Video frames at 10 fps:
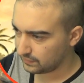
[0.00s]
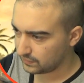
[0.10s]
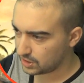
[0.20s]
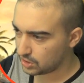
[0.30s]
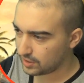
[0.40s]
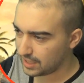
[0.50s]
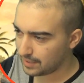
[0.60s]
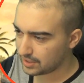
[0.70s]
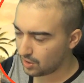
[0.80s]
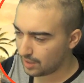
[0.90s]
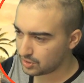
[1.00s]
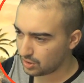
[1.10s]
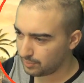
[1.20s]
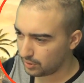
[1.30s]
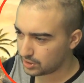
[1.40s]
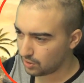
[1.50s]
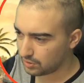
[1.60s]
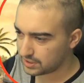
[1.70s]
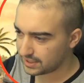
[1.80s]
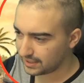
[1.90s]
Just trying to keep that times two boost
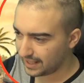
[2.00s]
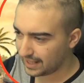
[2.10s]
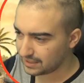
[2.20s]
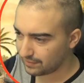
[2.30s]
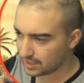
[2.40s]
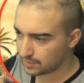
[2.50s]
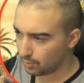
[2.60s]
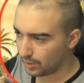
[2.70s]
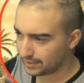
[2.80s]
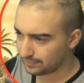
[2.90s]
constantly active at this point.